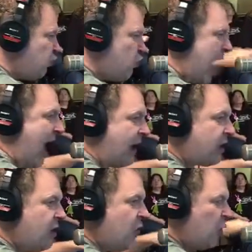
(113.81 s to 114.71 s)

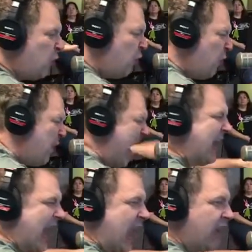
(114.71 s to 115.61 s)
rock
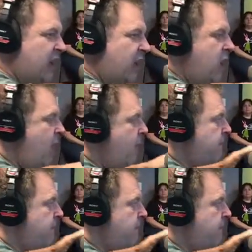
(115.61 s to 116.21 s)
right at you,